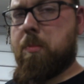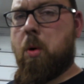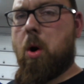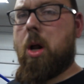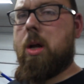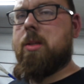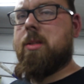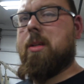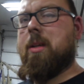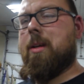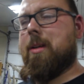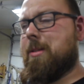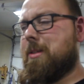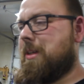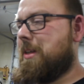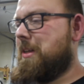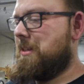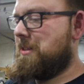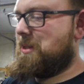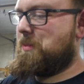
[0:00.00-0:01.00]

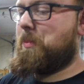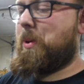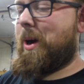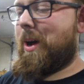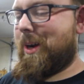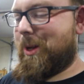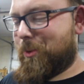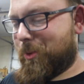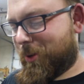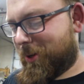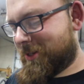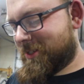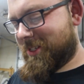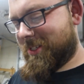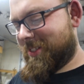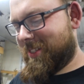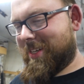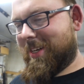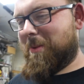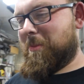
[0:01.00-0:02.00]
process because the body work's
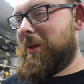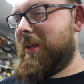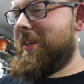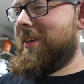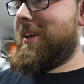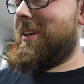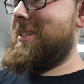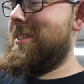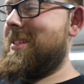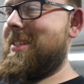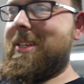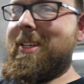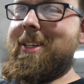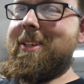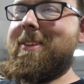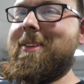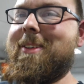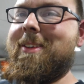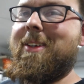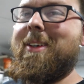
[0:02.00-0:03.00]
just going to be dusty
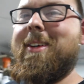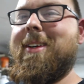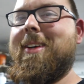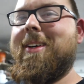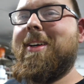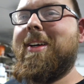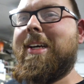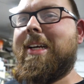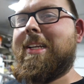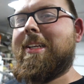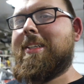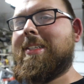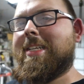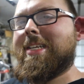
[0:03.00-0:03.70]
and and